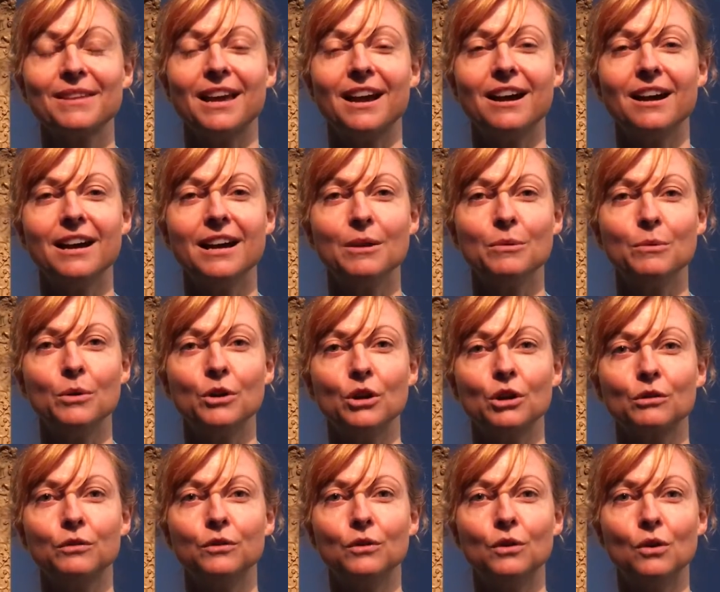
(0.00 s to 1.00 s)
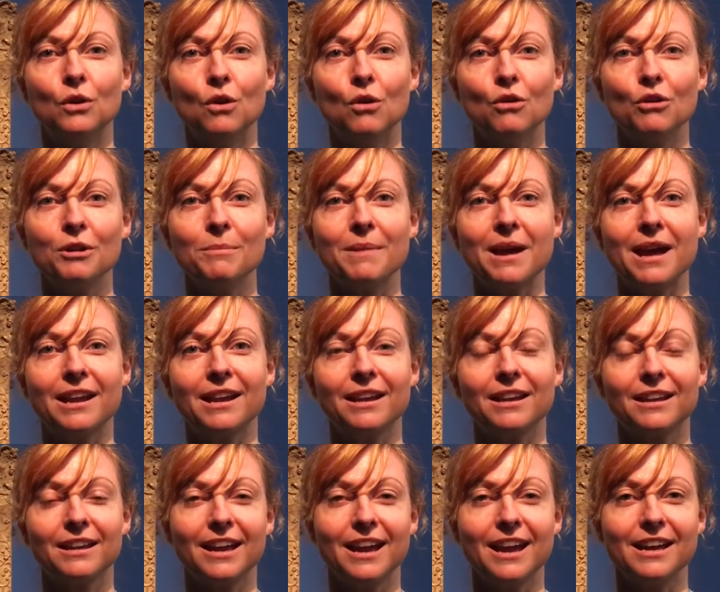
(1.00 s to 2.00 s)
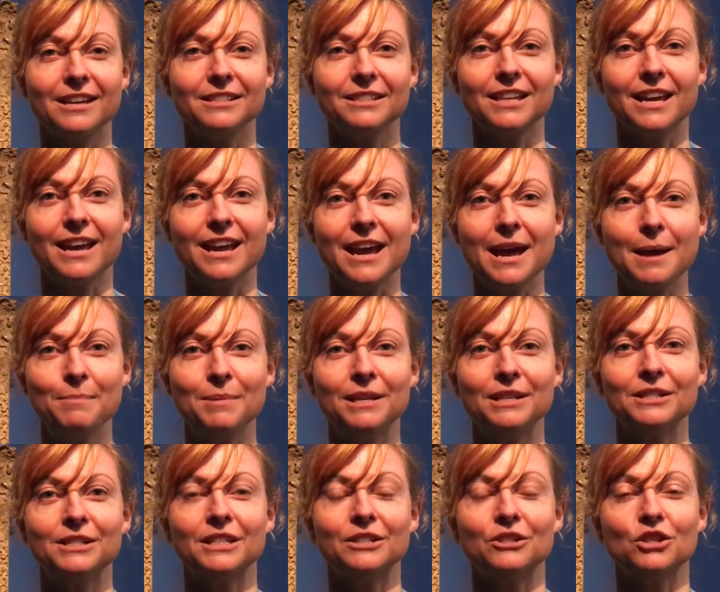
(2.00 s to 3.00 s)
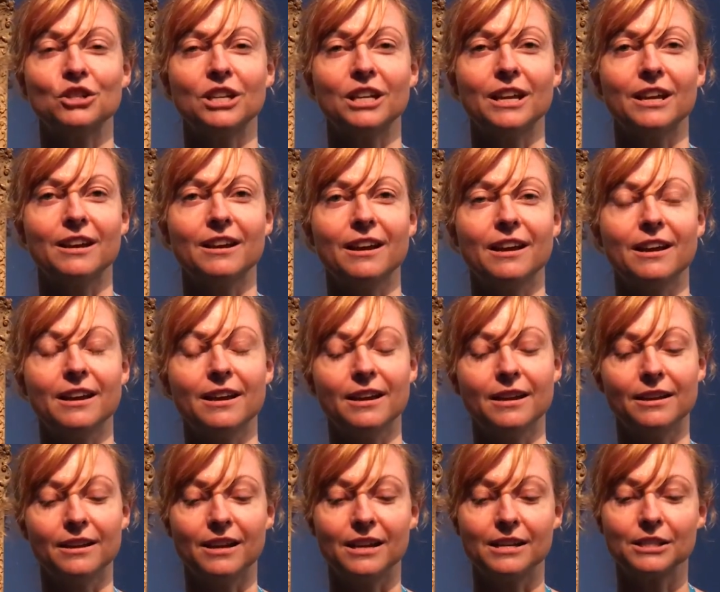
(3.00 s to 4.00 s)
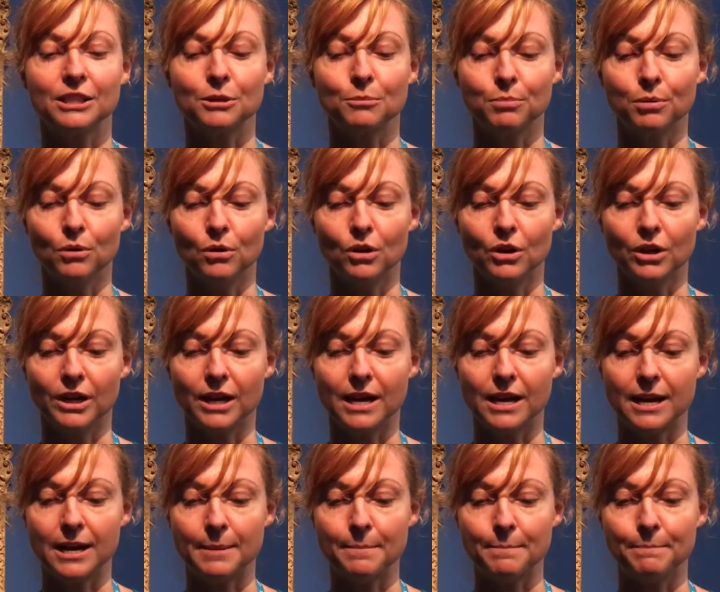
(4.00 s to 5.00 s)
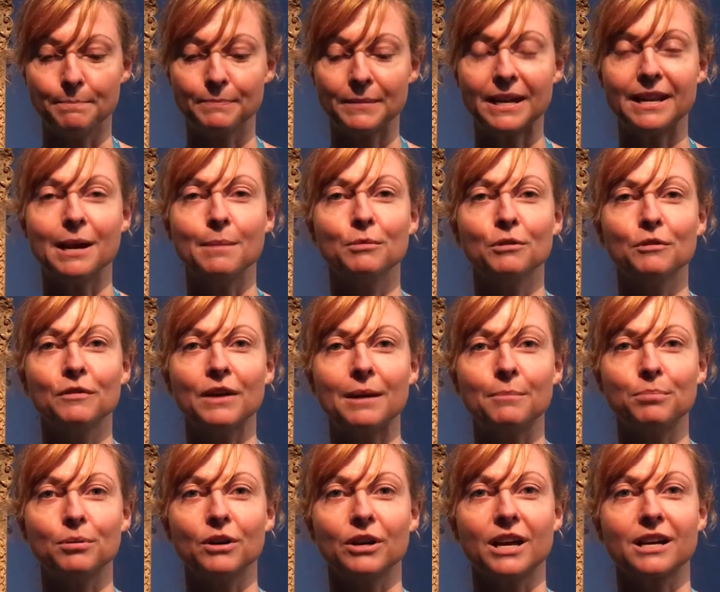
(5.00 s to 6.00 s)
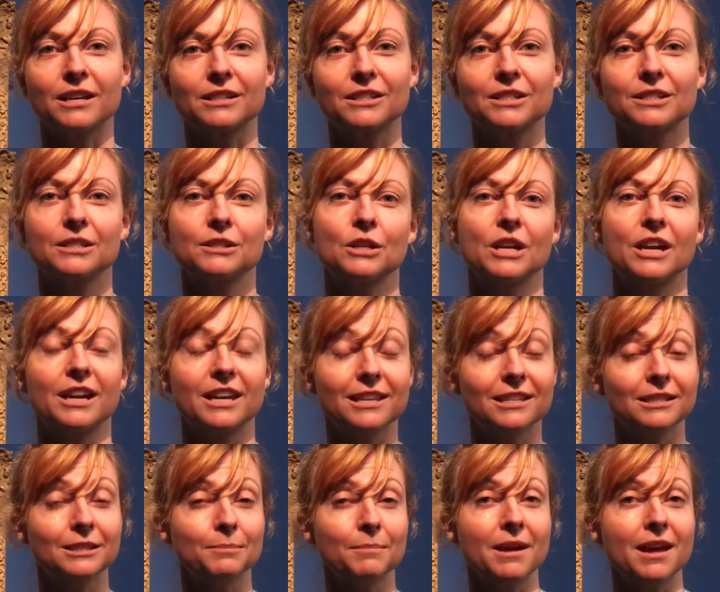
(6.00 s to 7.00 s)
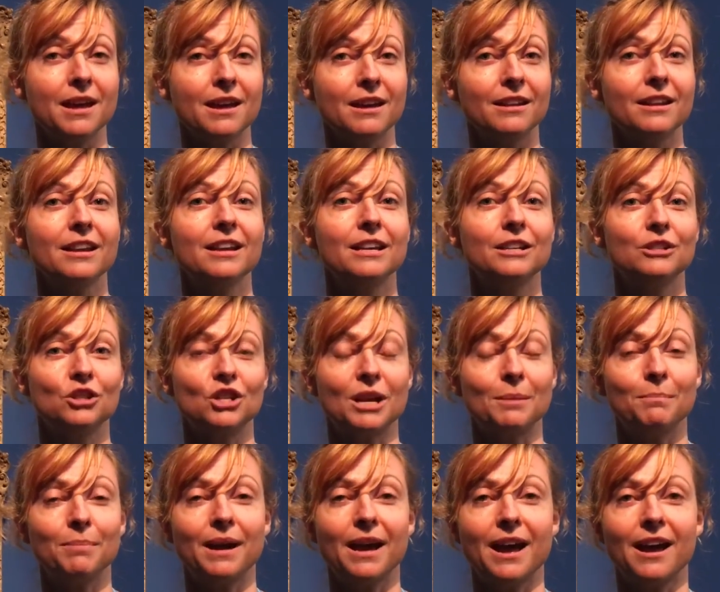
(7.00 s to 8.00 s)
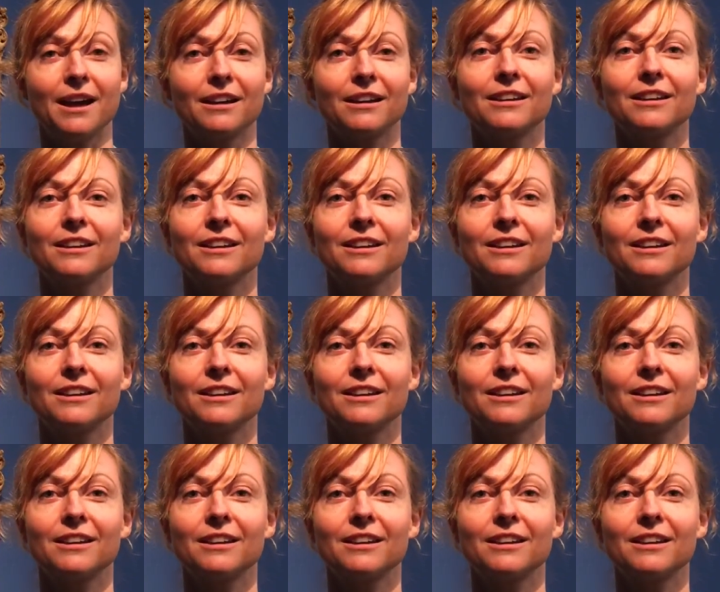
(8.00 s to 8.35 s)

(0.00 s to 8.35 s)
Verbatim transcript: I work for Automattic as a happiness engineer and I support um, a number of our products, Akismet, Jetpack,